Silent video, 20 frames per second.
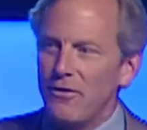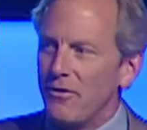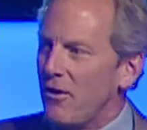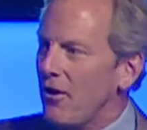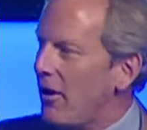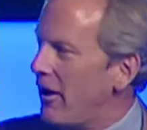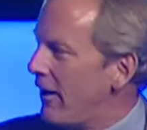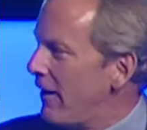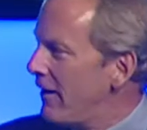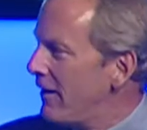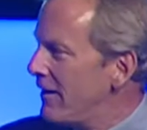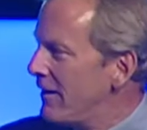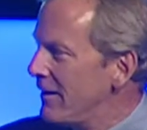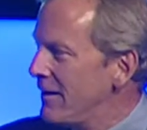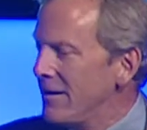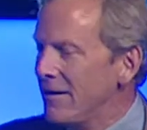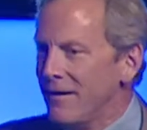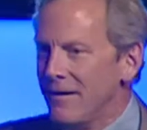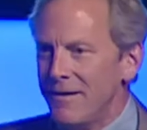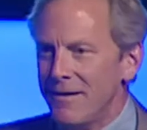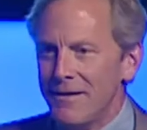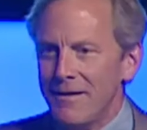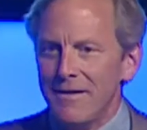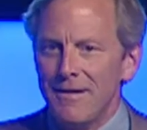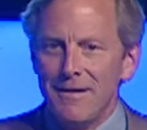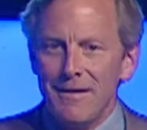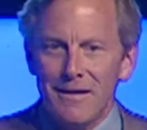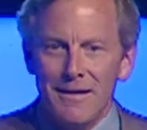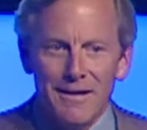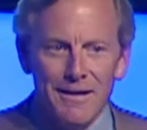Good.
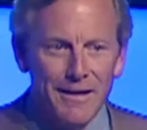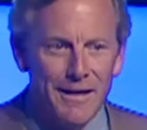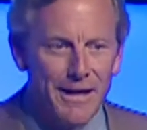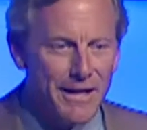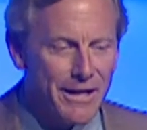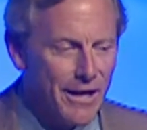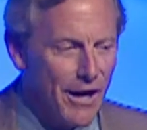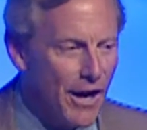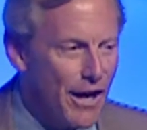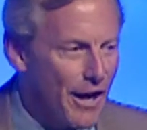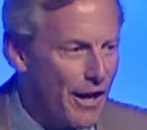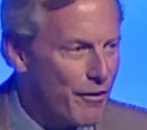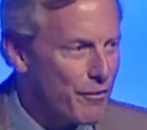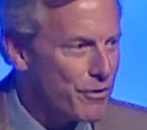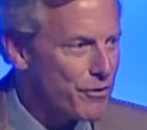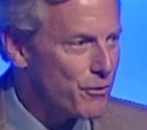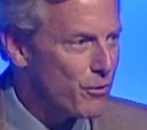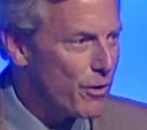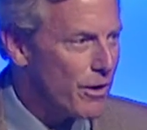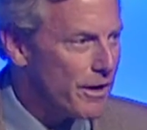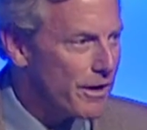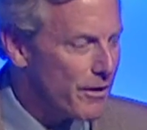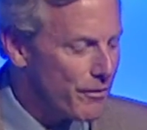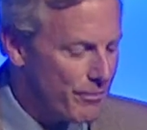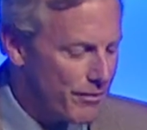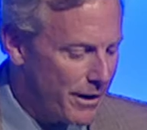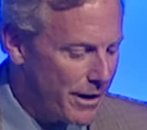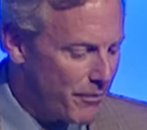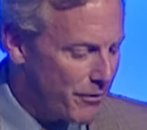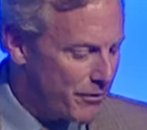Thank God, I was worried that
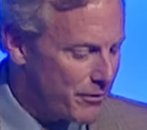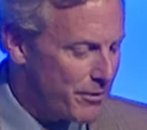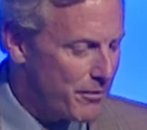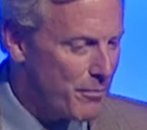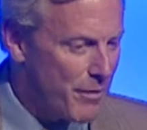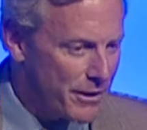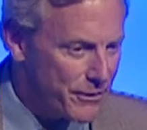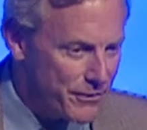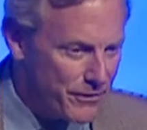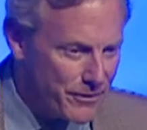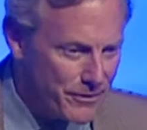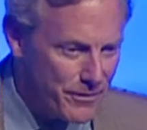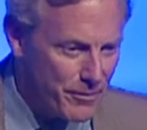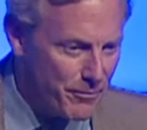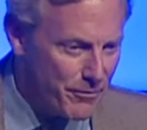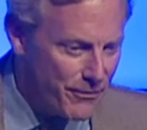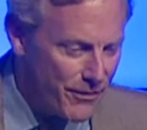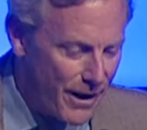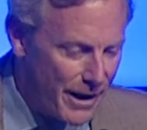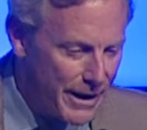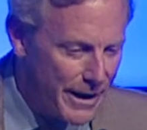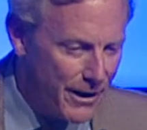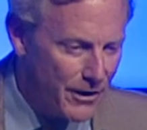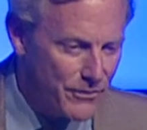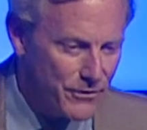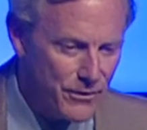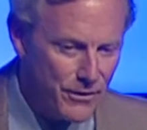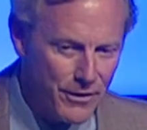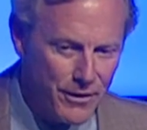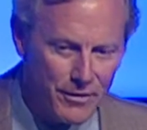I was amidst some
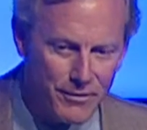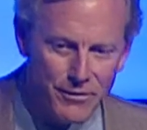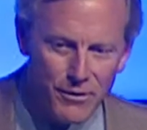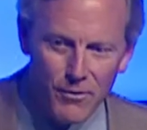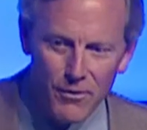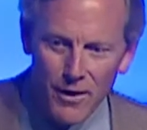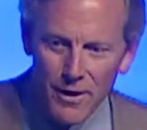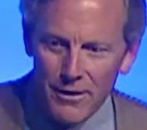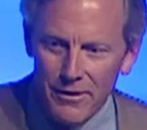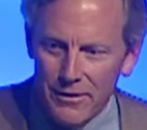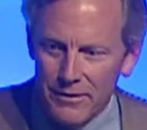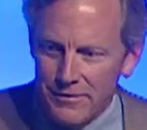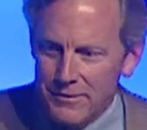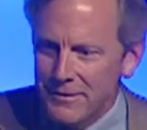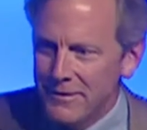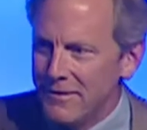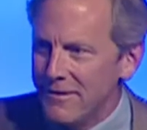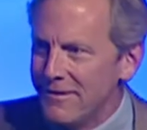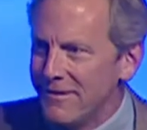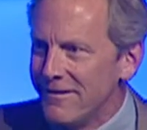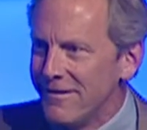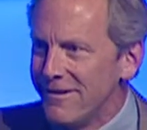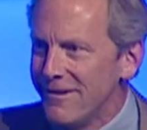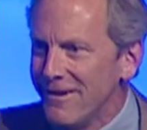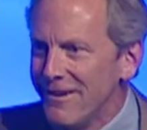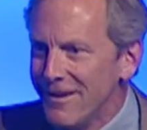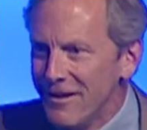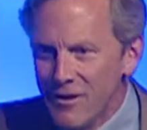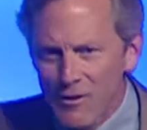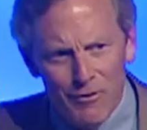Fidels here for a while there.
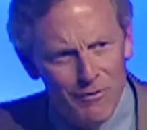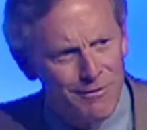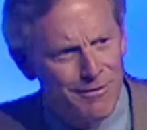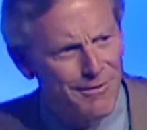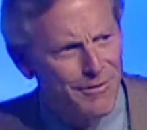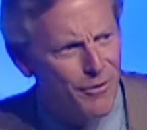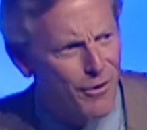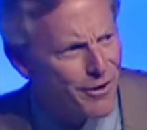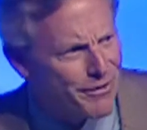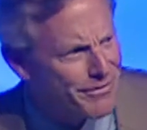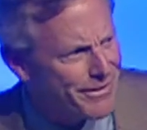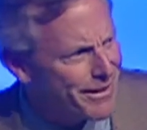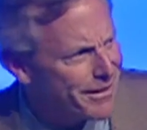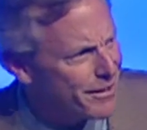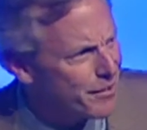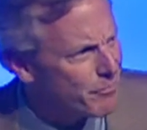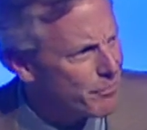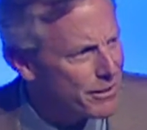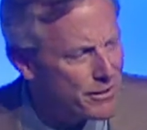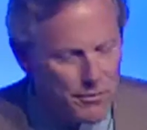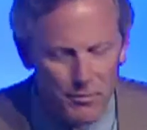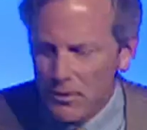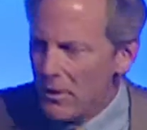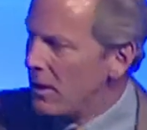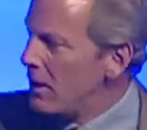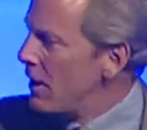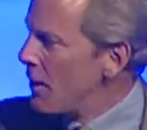4 founding principles.